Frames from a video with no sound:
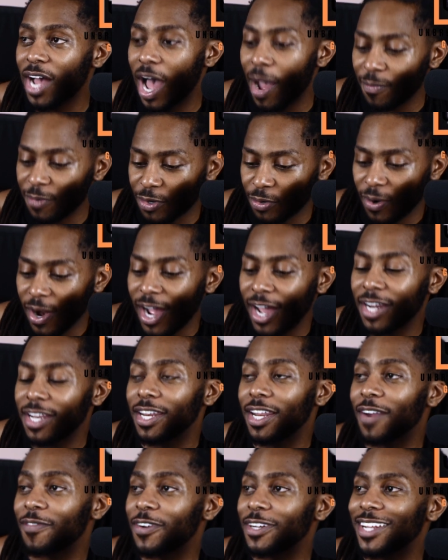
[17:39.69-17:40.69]
I'm grinding
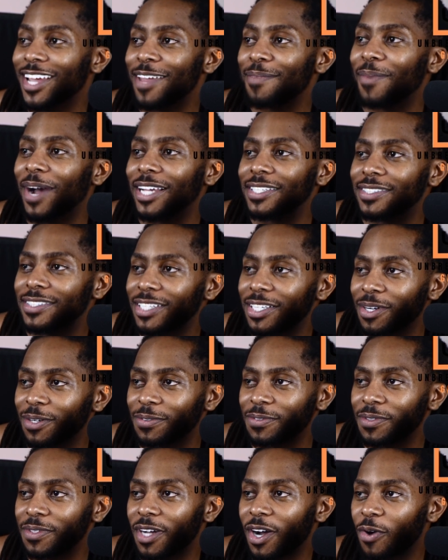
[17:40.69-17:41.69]
every day
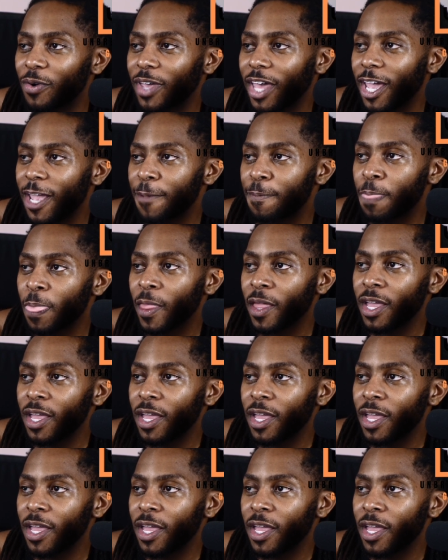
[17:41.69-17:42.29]
myself. Okay.